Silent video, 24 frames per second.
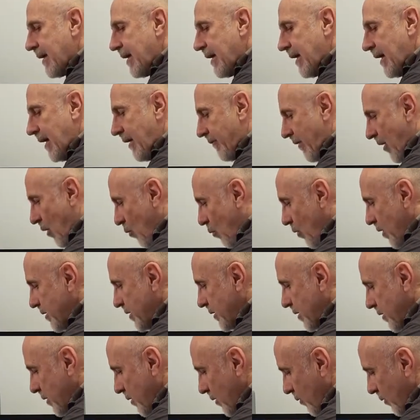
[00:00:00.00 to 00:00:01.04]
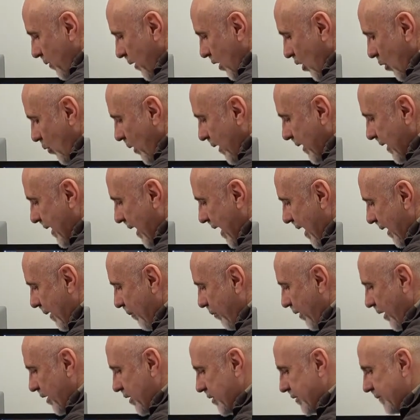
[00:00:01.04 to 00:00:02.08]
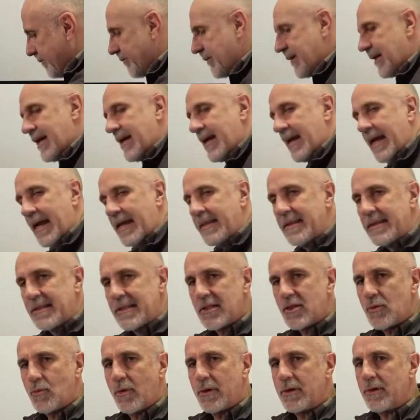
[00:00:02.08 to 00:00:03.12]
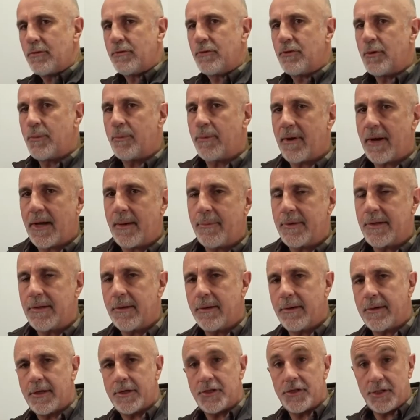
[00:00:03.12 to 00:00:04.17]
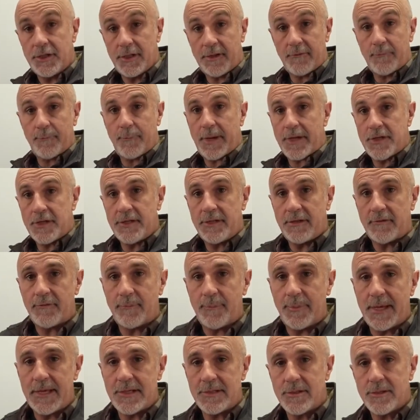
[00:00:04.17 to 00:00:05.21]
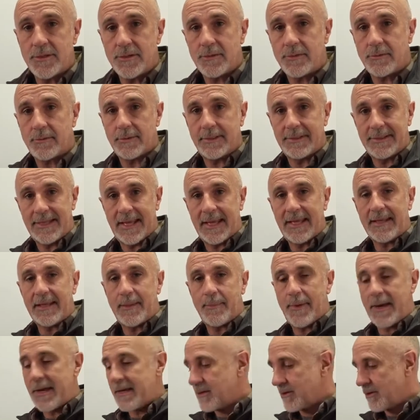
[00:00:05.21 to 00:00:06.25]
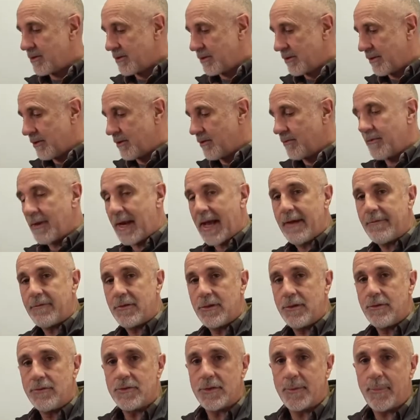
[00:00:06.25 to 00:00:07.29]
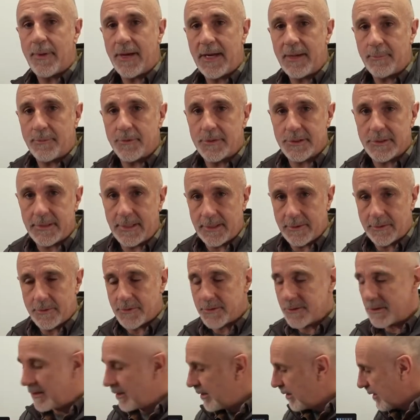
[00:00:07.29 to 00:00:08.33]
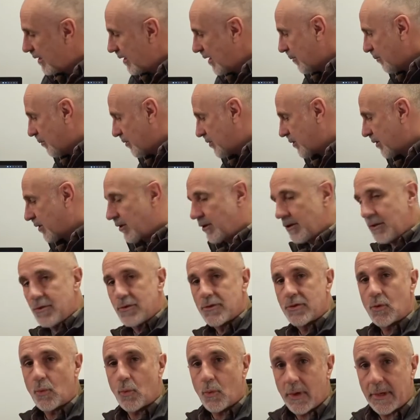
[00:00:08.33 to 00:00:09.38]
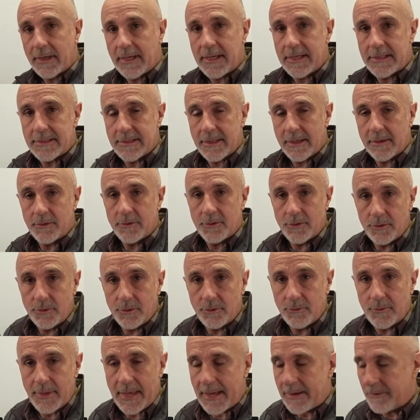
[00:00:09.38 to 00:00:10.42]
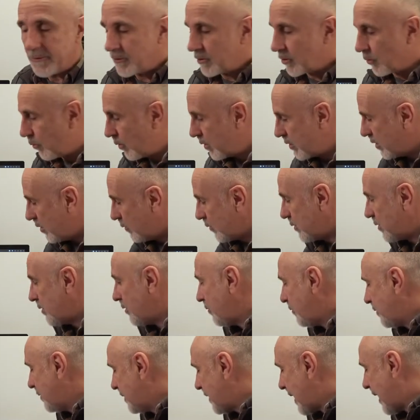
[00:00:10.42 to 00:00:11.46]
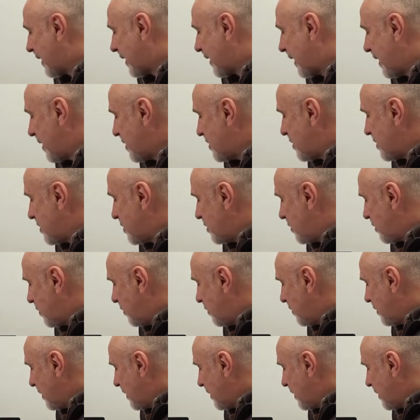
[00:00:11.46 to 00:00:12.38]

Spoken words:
if I want to do the quick calibration, and this is what you'll do probably on a shift-by-shift basis or a daily basis, so you don't have to use the paper standards, but you're going to use the working standard to do that. So what you would do in that case is you